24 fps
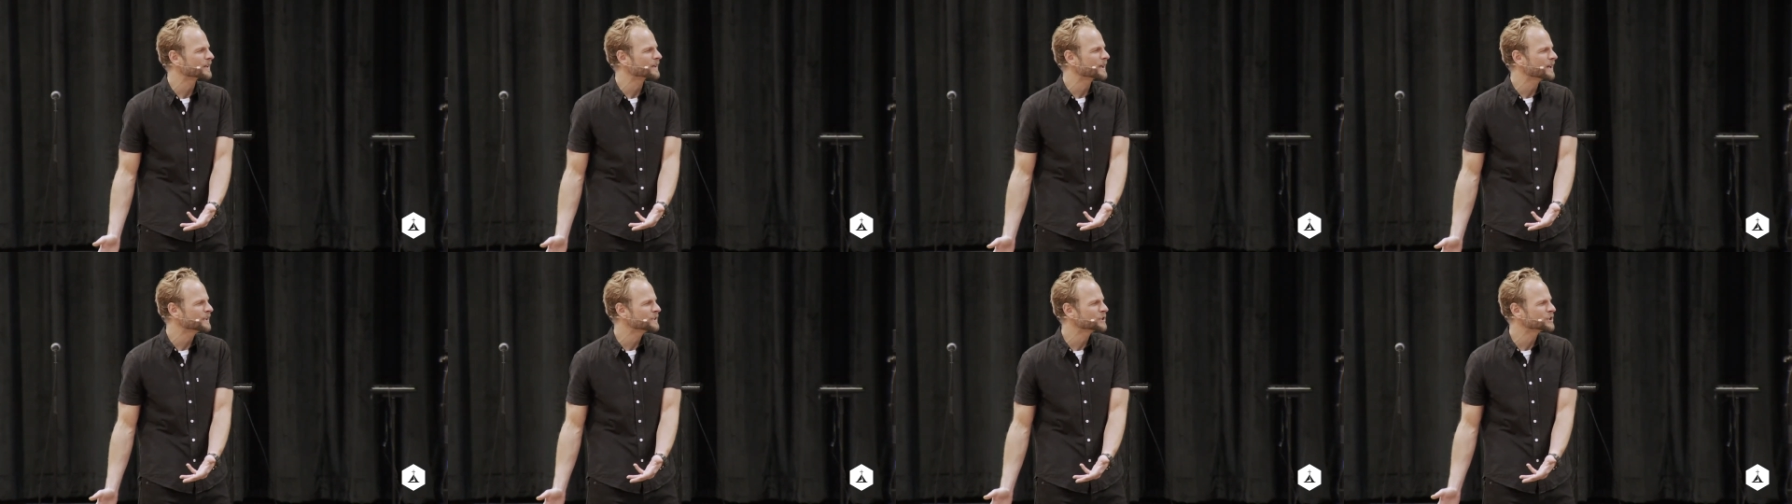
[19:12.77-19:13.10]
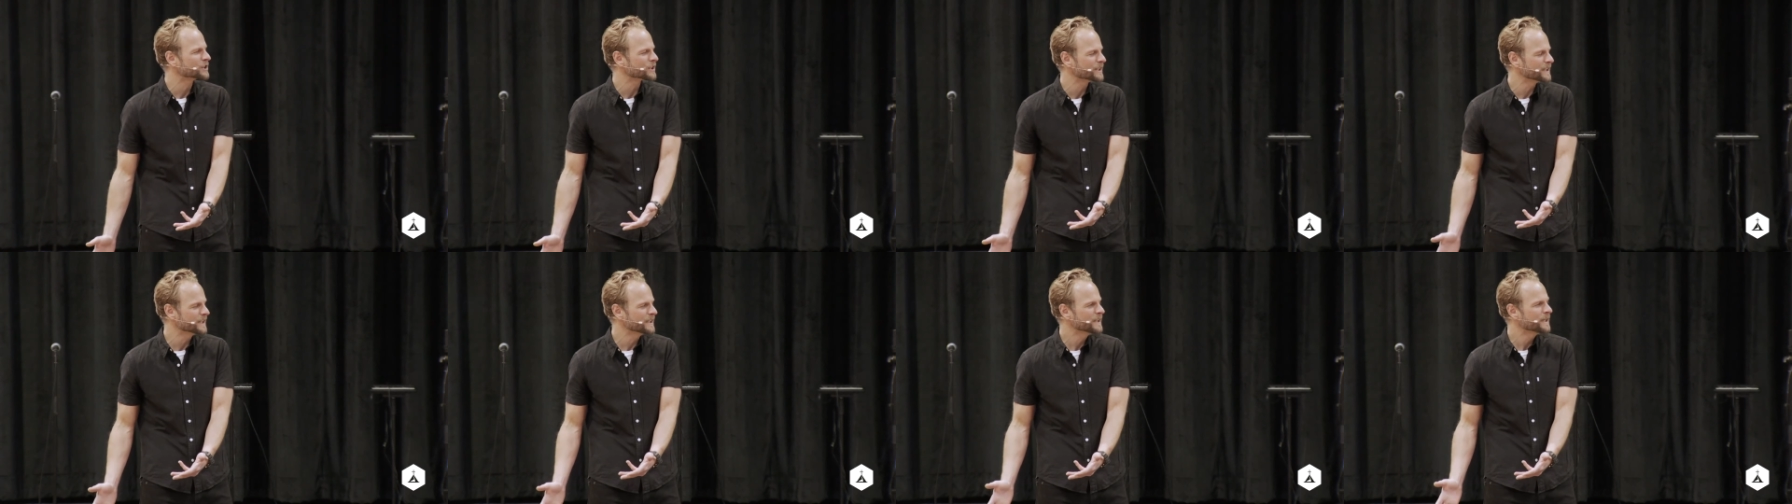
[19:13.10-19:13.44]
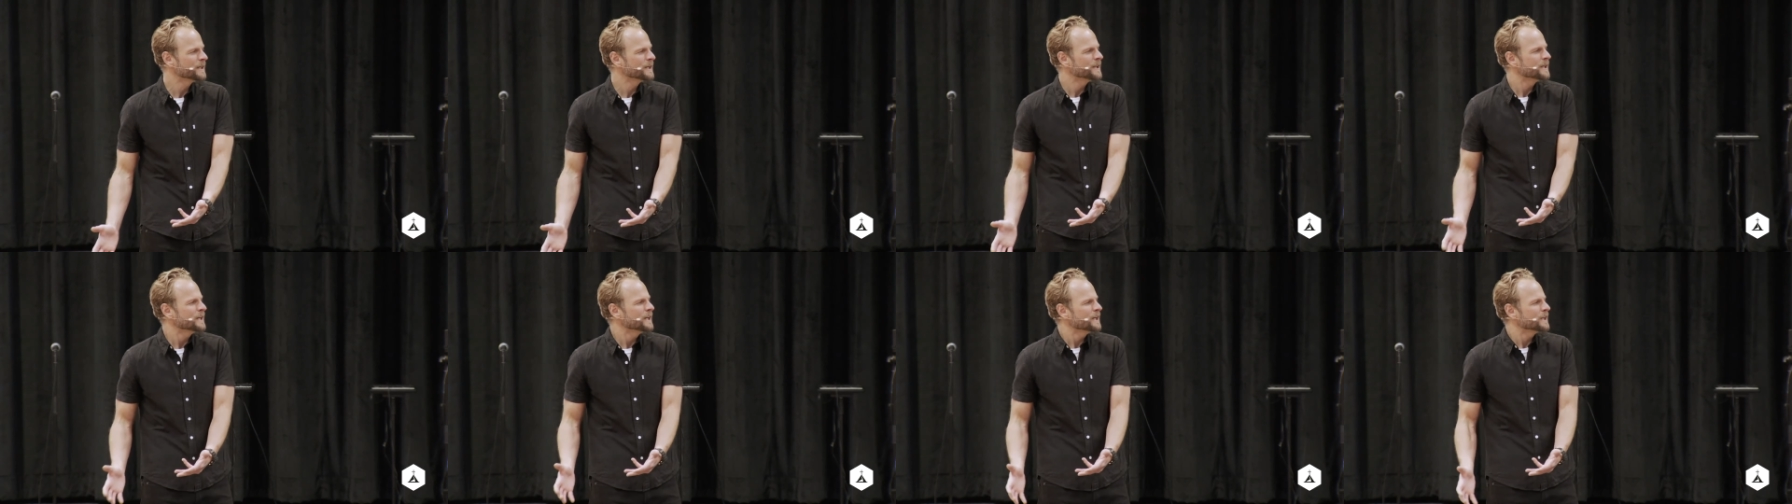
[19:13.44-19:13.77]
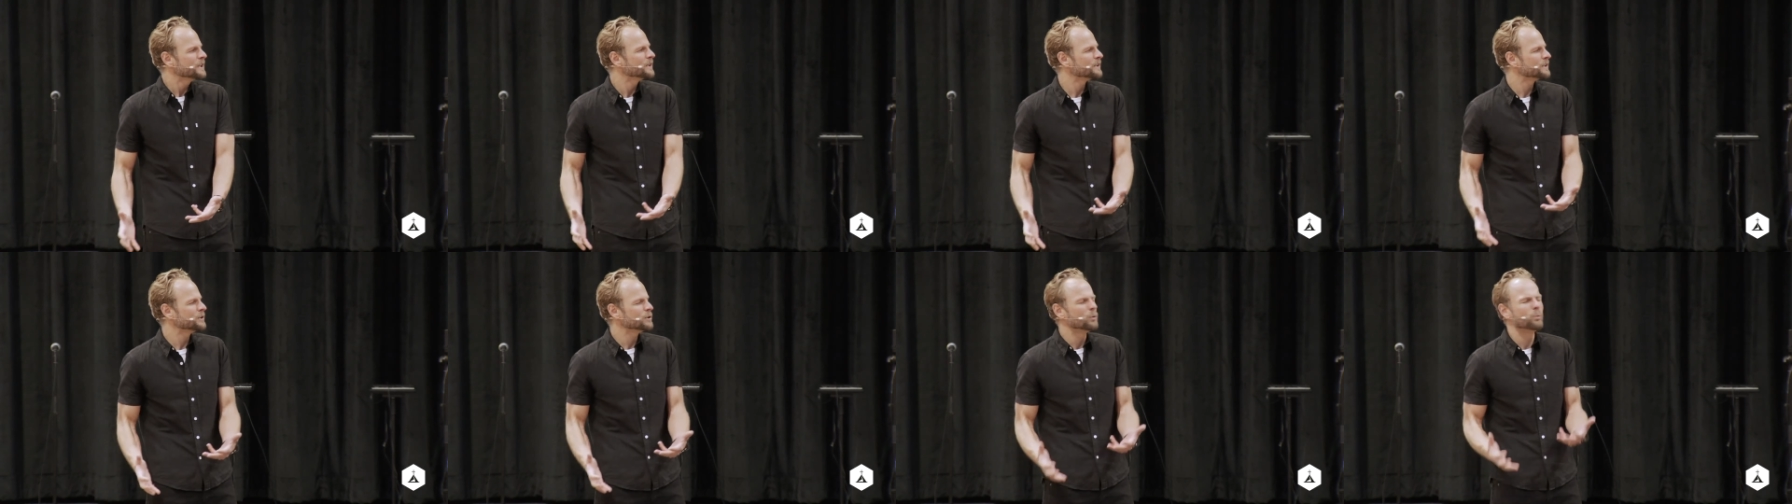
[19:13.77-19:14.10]
country?
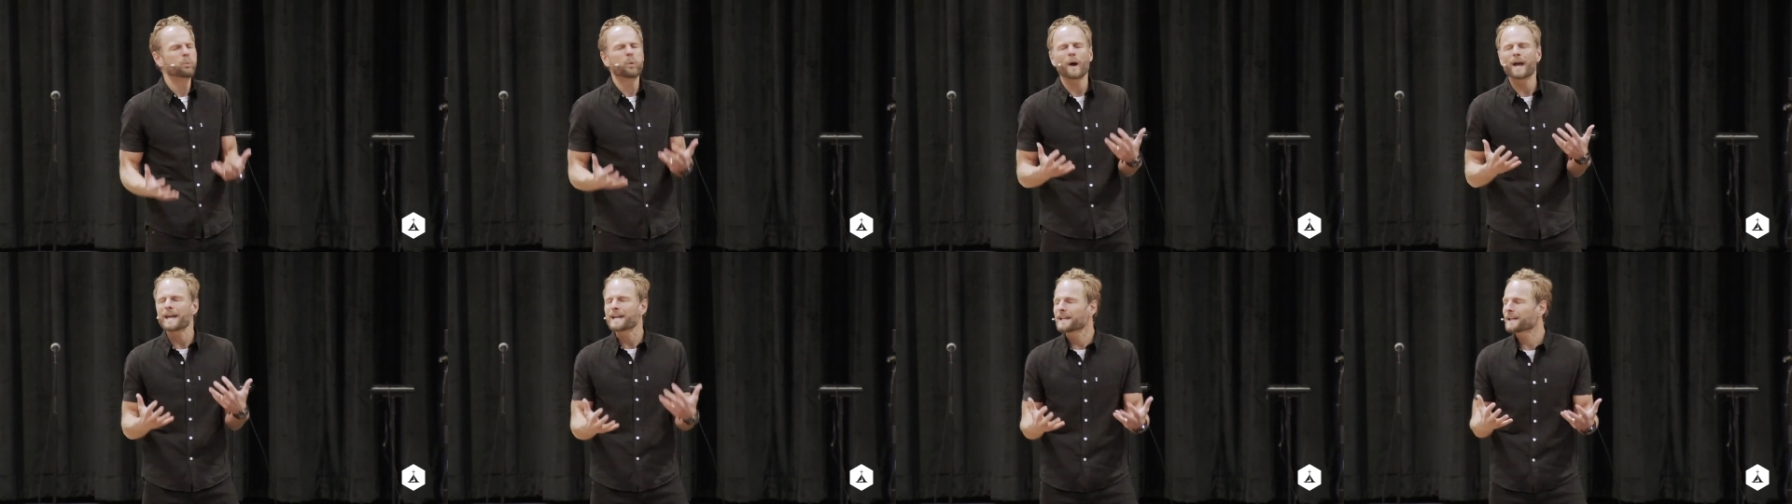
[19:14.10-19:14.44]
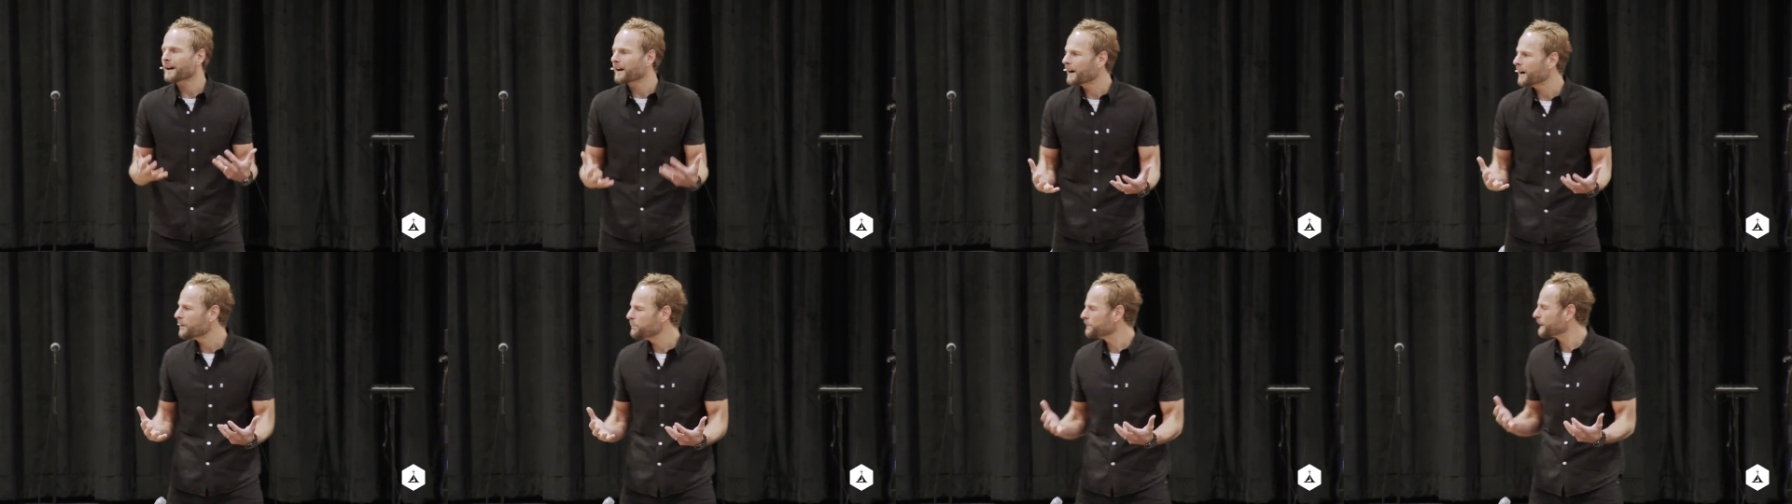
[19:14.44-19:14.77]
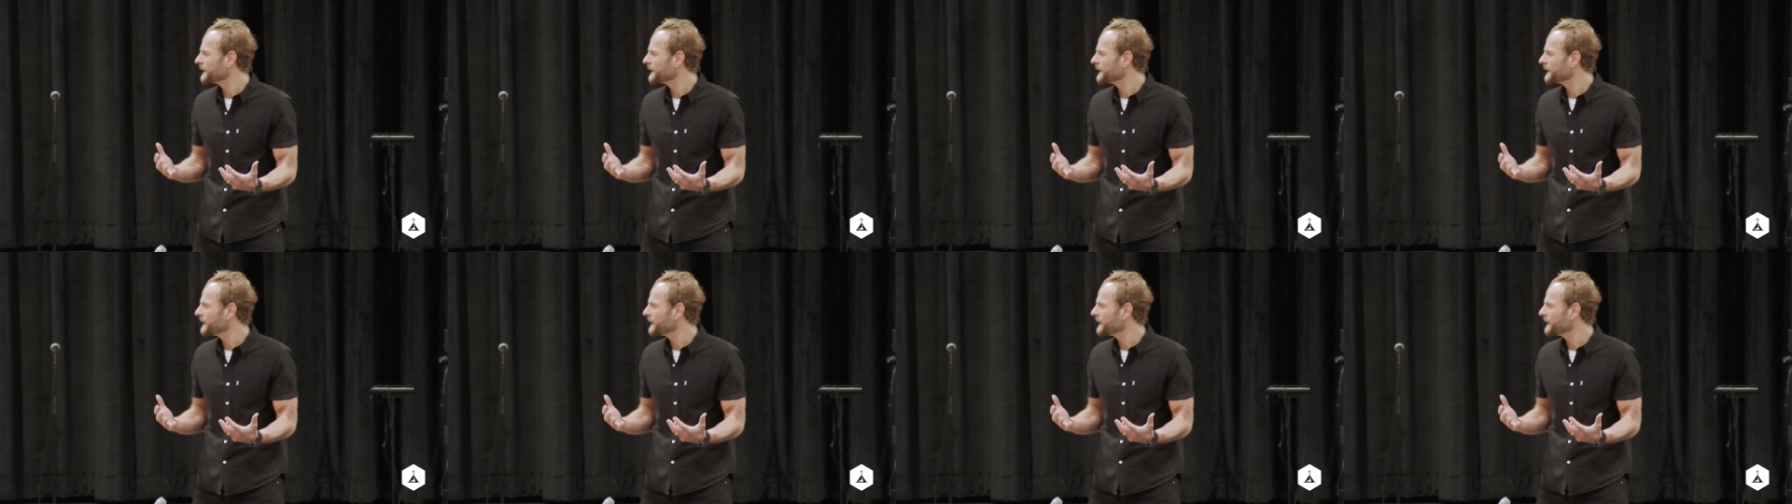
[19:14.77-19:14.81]
You, you wake up